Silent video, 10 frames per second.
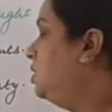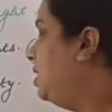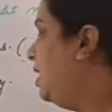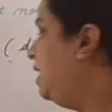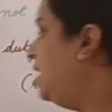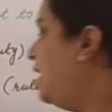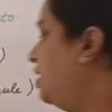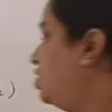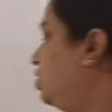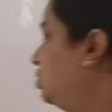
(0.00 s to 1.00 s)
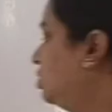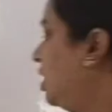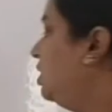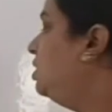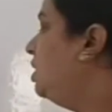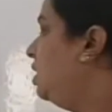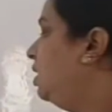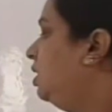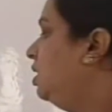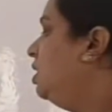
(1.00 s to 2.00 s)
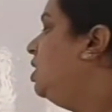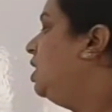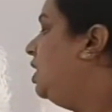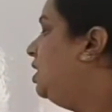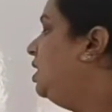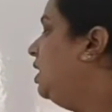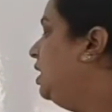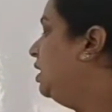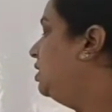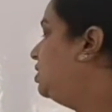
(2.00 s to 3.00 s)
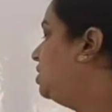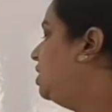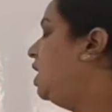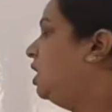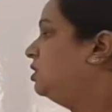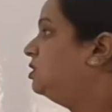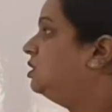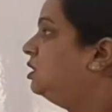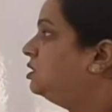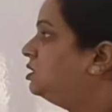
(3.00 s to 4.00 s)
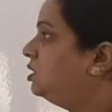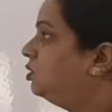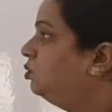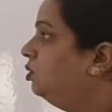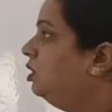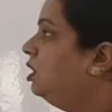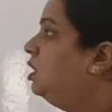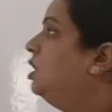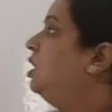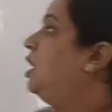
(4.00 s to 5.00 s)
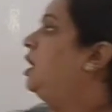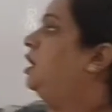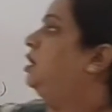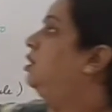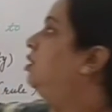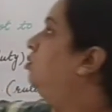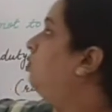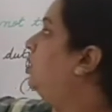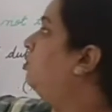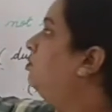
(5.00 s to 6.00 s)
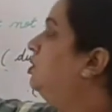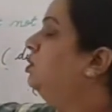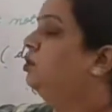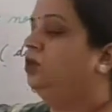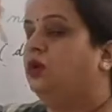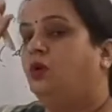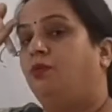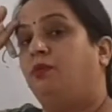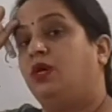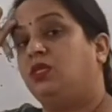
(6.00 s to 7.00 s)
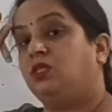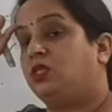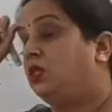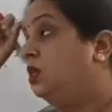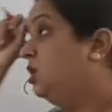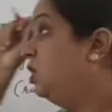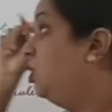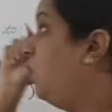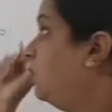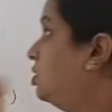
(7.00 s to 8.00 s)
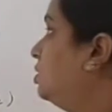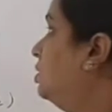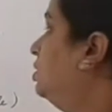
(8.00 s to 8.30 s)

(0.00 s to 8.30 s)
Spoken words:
they dash use Hindi in English class. It's a rule, and what you will do? Must not.